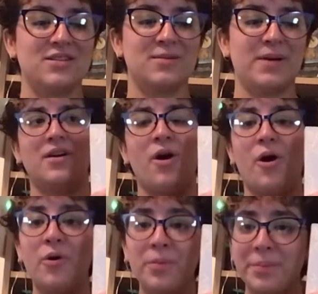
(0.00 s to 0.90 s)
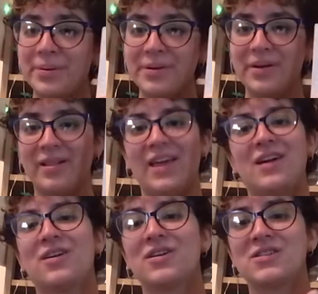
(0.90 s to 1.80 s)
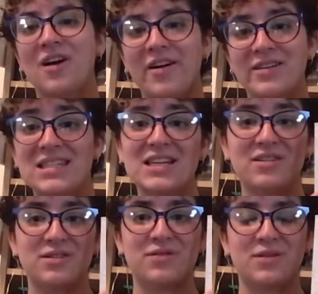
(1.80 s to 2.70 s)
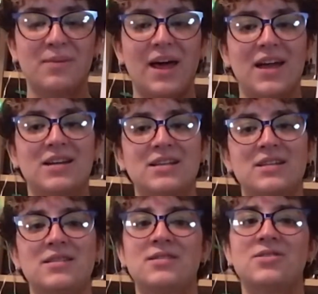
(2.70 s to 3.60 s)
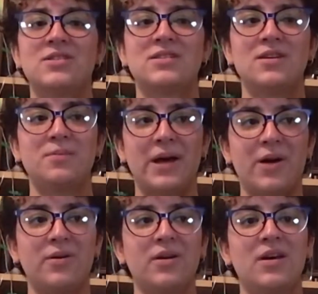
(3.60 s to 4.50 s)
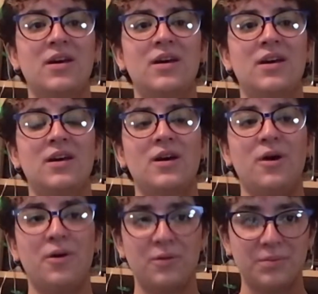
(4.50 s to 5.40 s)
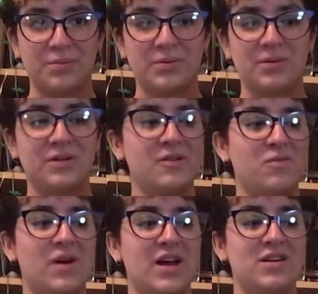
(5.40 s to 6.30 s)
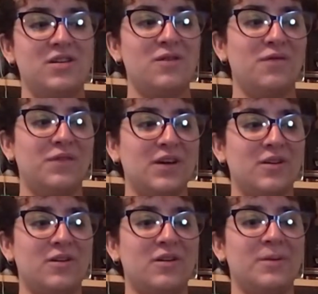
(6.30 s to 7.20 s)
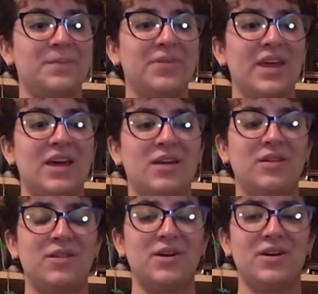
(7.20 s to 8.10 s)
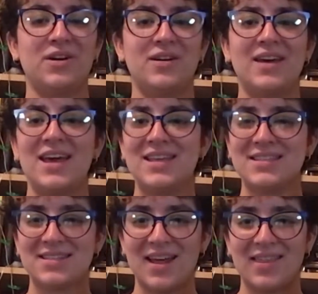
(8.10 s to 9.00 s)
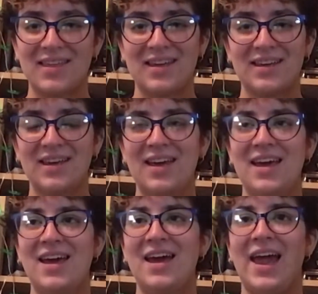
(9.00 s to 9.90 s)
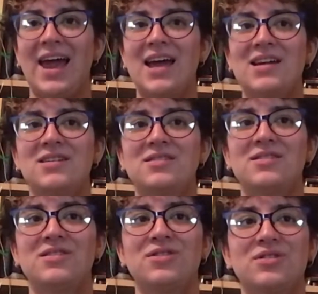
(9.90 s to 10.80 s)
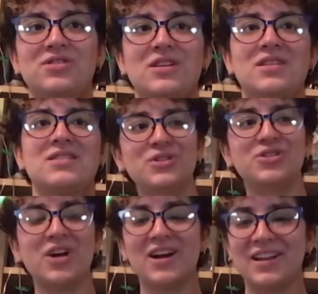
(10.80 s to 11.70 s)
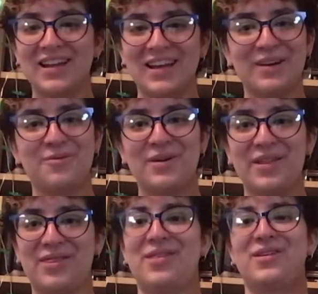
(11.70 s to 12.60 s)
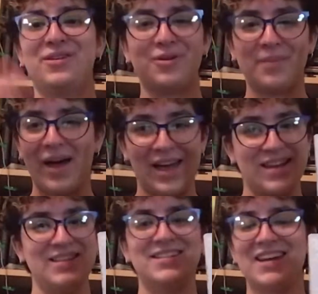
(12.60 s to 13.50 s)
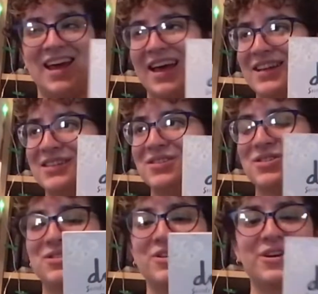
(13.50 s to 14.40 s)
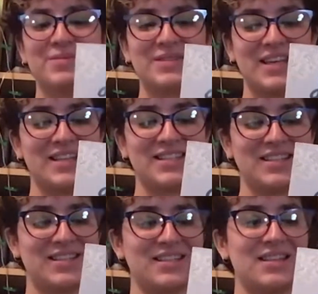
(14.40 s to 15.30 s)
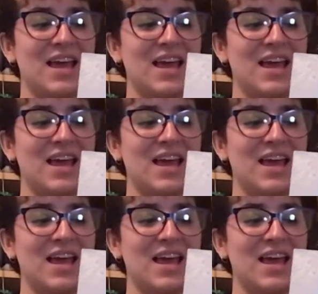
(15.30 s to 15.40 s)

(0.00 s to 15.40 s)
about hope. Like her song Secrets for the Mad is just about hope when you feel like there is nothing and you're just struggling with your mind and your circumstances.